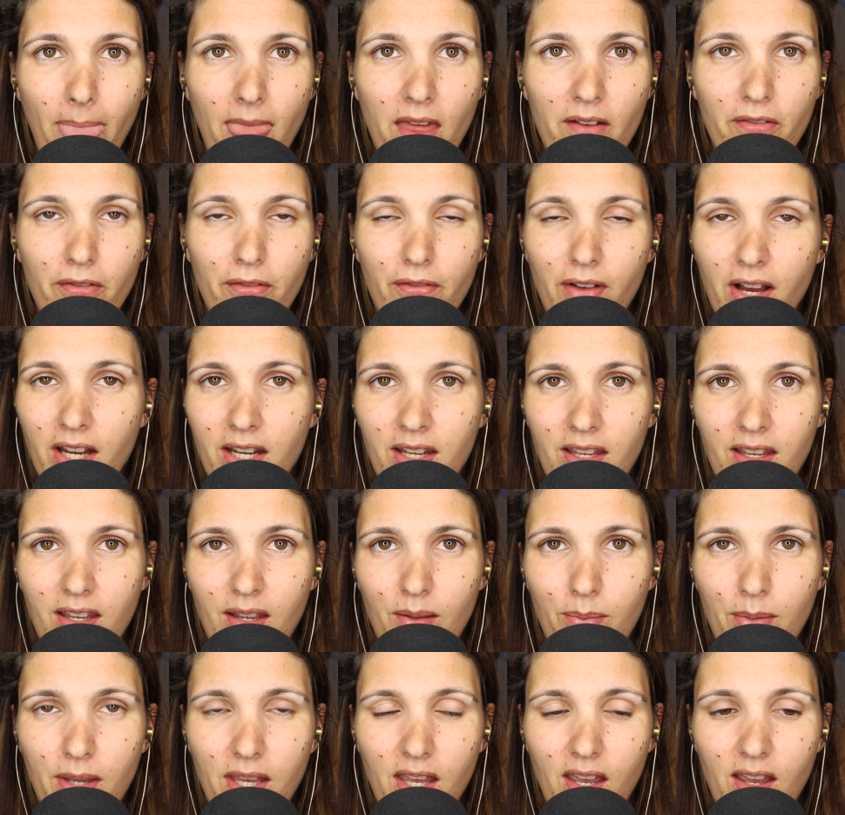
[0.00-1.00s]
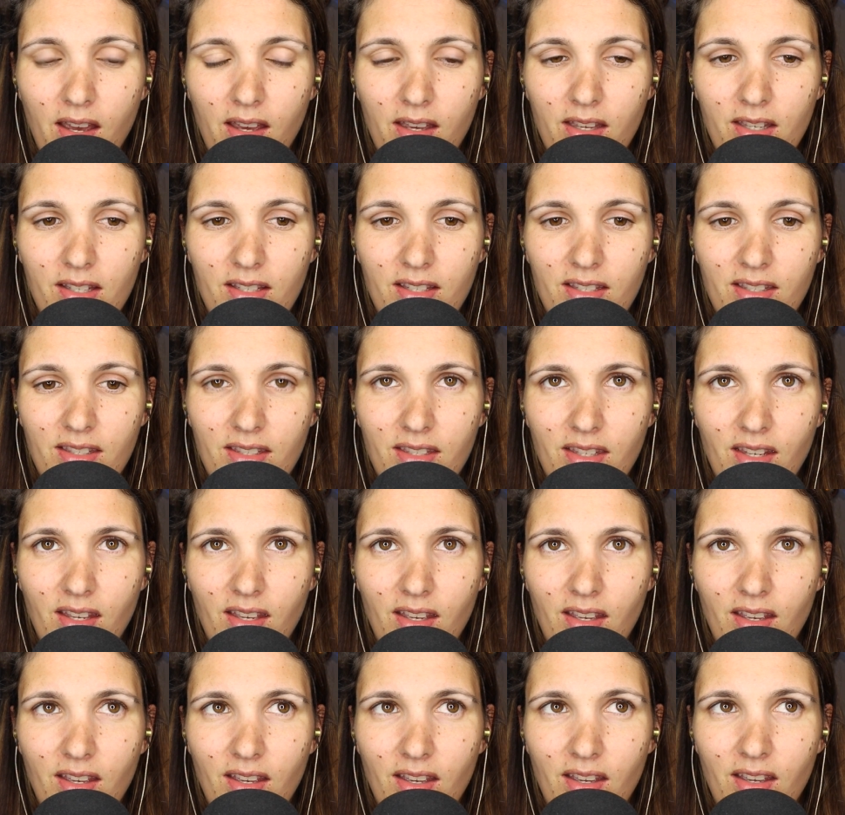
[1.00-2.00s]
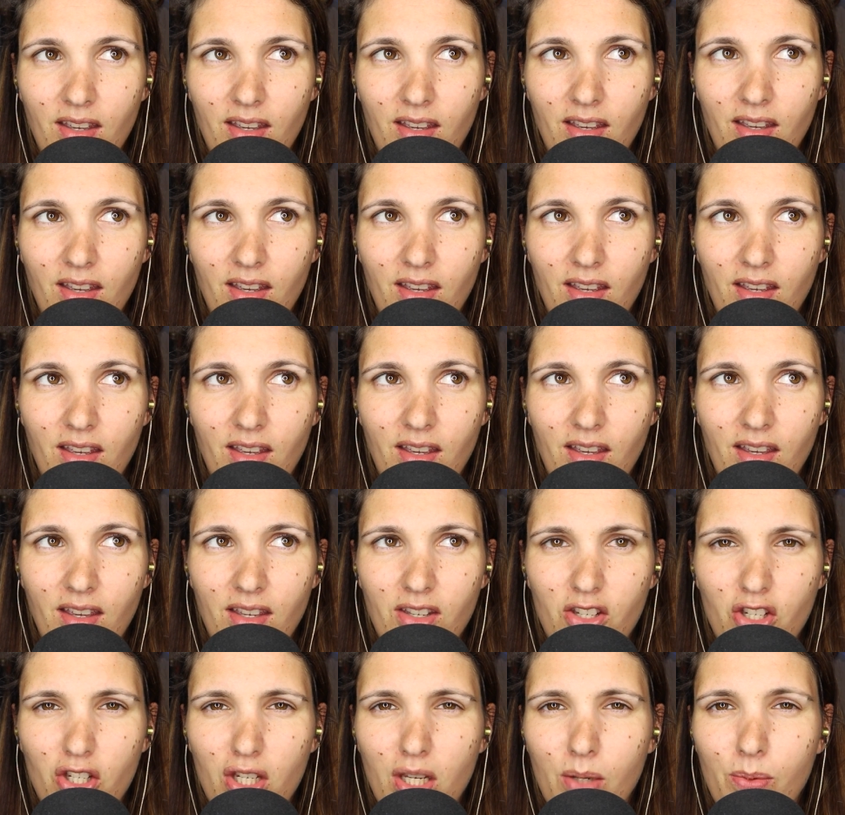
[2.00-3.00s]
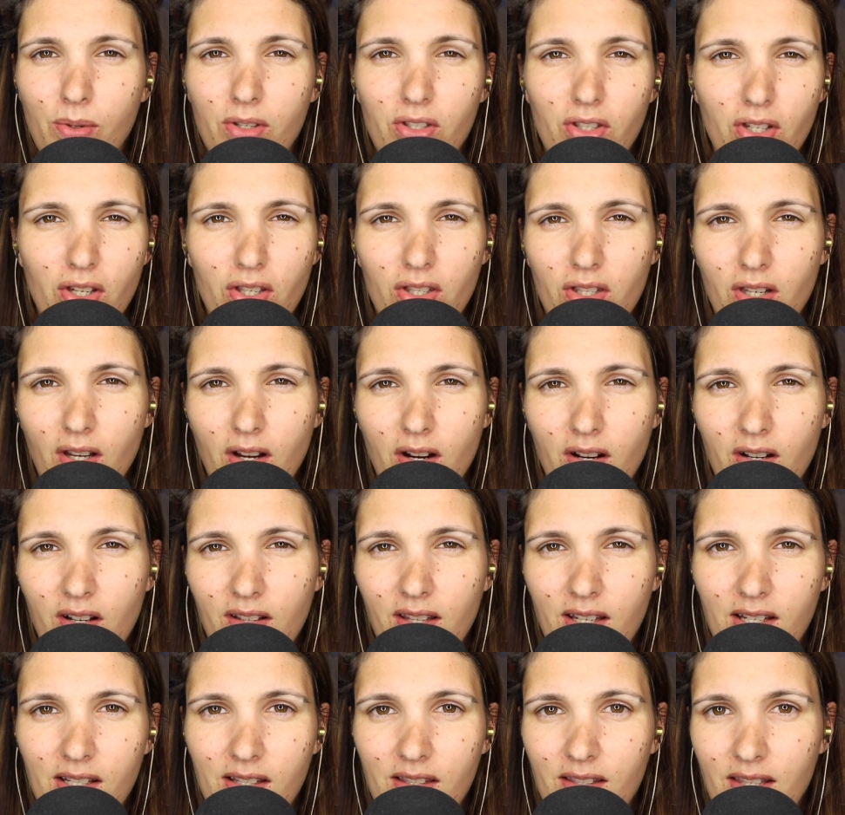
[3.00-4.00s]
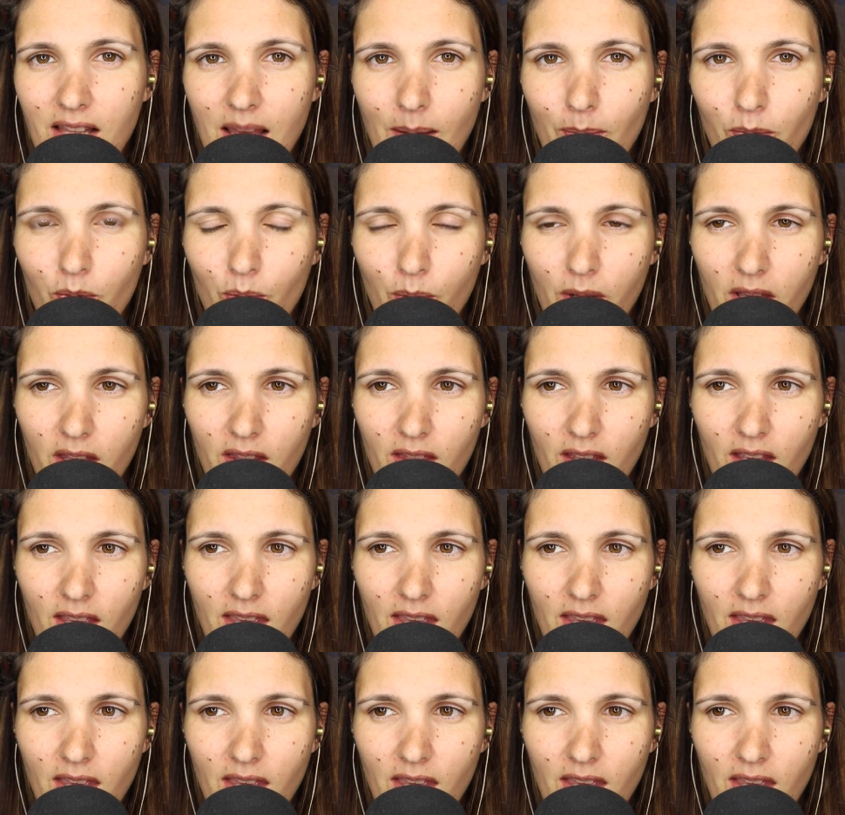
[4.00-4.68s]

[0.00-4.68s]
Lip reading: funny because she was just a girl that he slept with,